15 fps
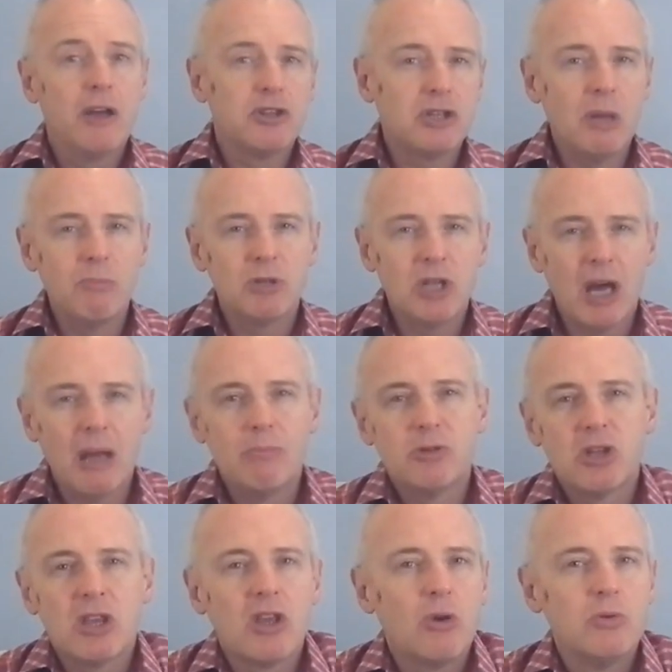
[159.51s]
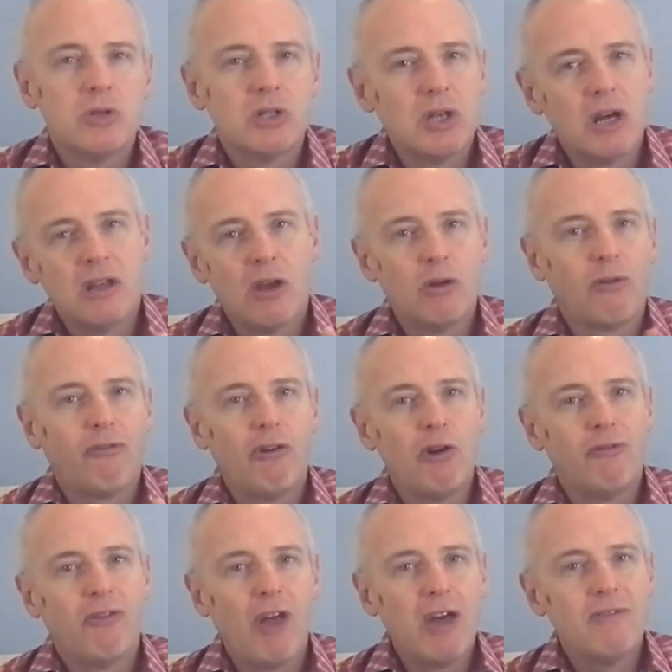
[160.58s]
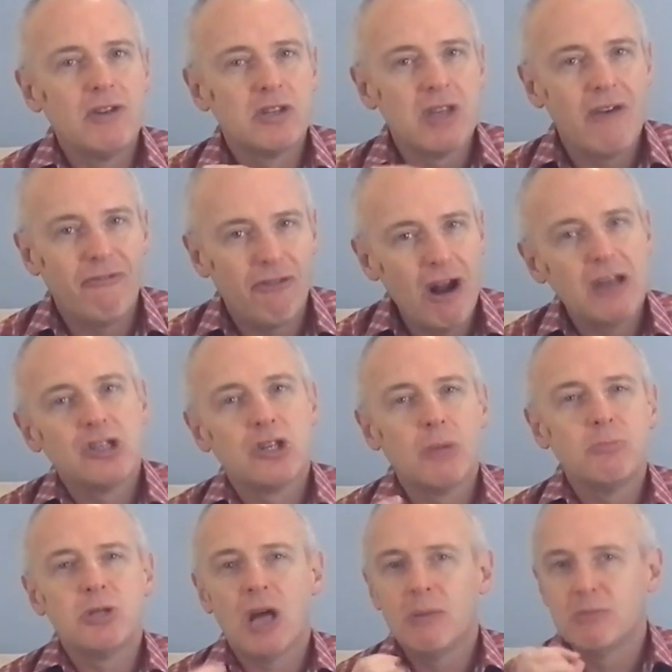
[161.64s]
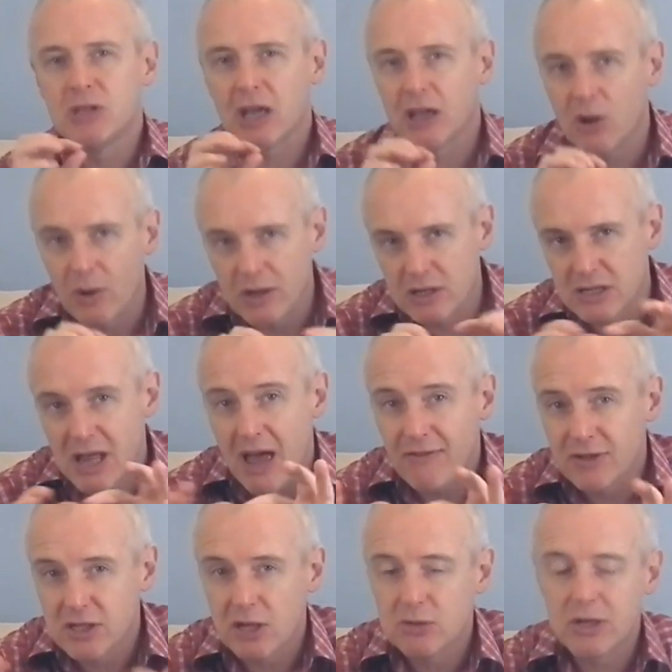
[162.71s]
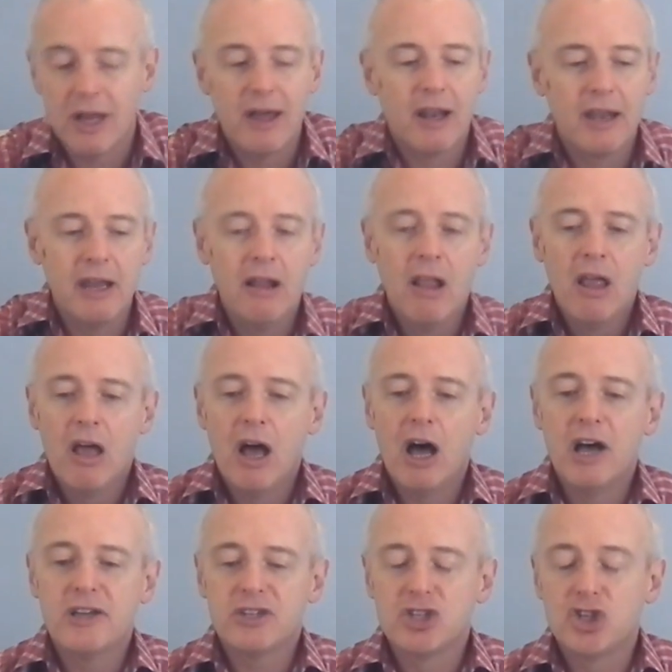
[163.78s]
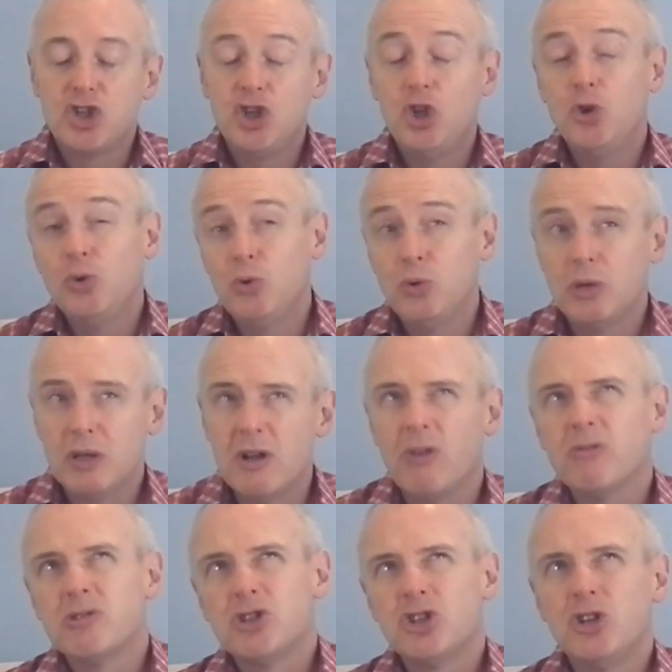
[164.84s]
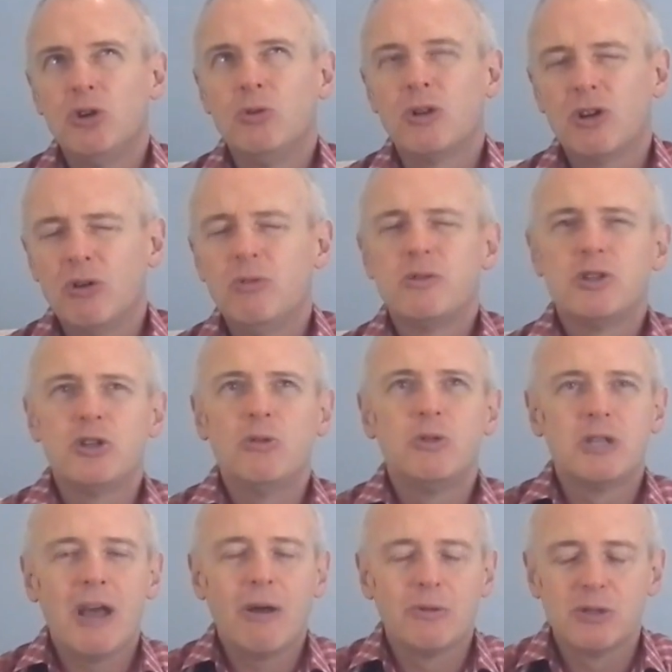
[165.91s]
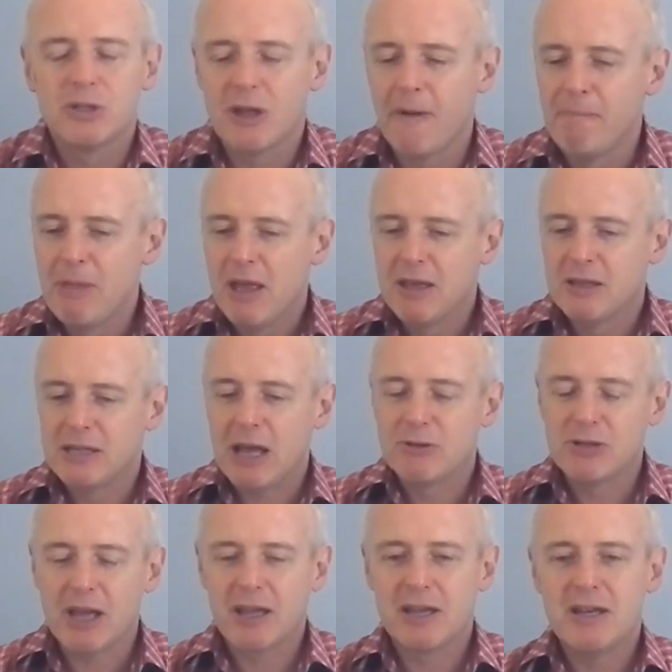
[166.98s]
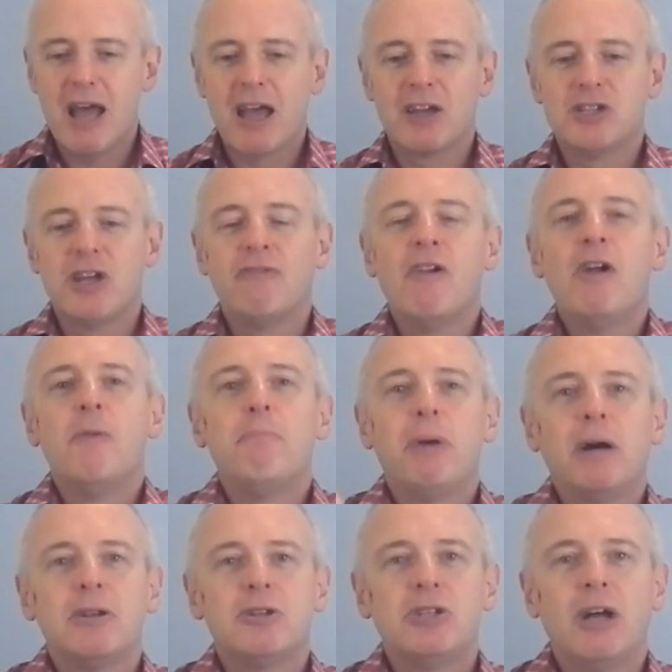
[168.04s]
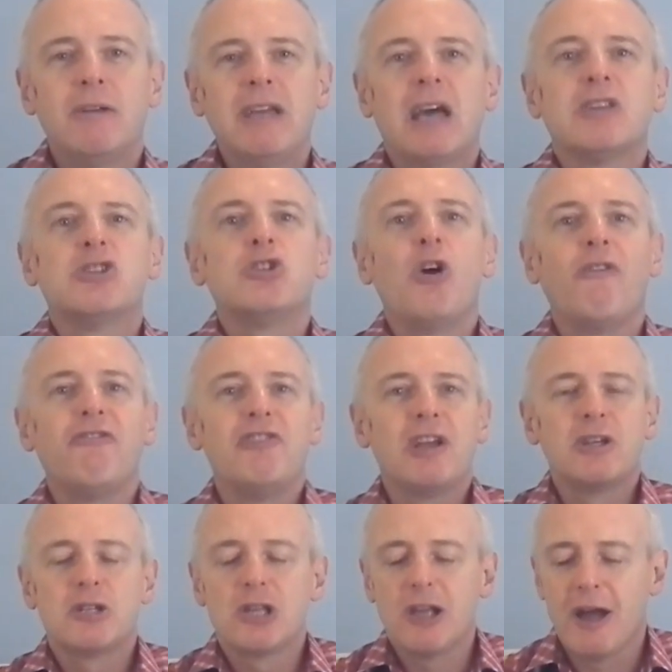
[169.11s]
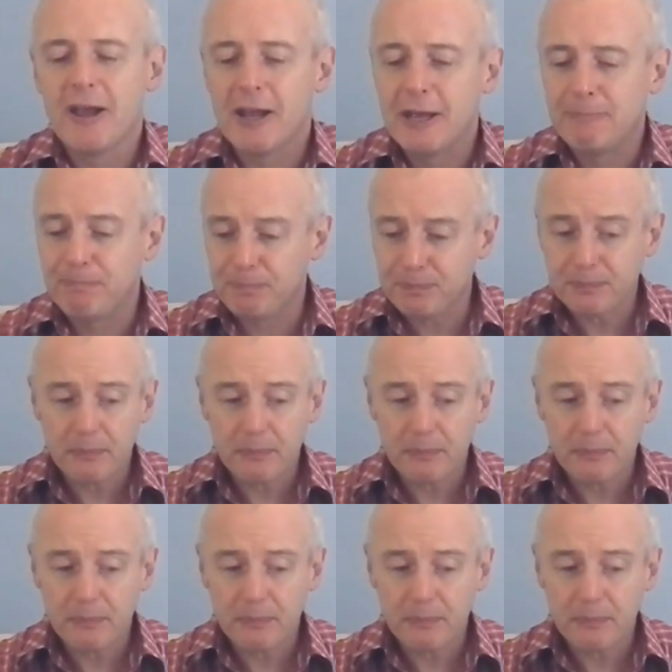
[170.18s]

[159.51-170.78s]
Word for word: Sometimes those fruit flavours, they're fresh. Sometimes they're going ever so slightly stewed. Not stewed. Stewed sounds like a negative. But yes, softening slightly.